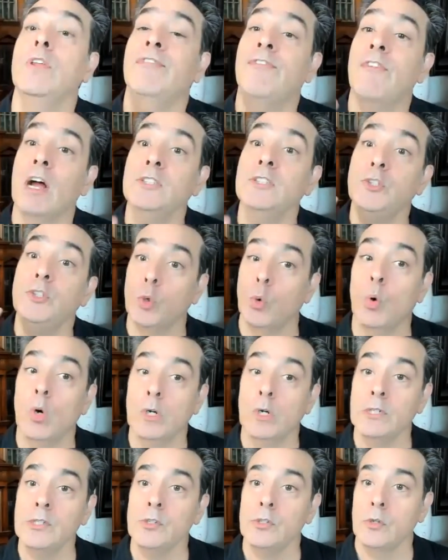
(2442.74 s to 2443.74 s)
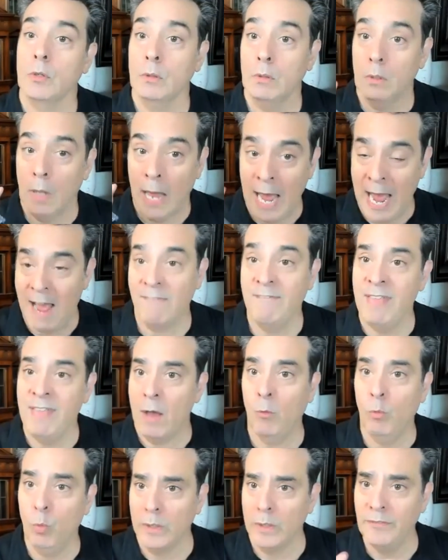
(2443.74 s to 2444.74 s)
front doors have
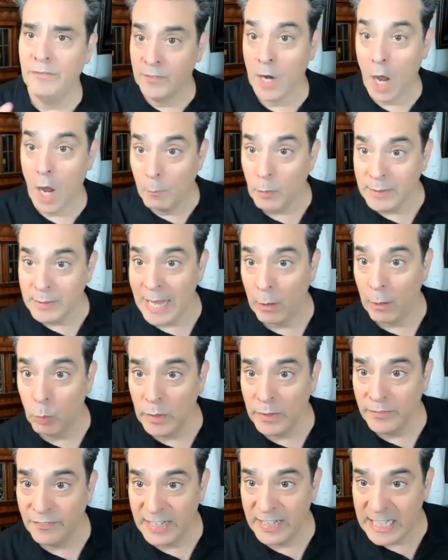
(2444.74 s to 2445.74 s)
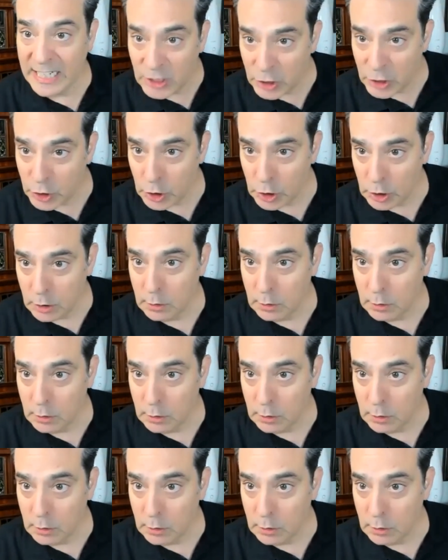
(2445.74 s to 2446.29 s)
that wood come with that wood finish.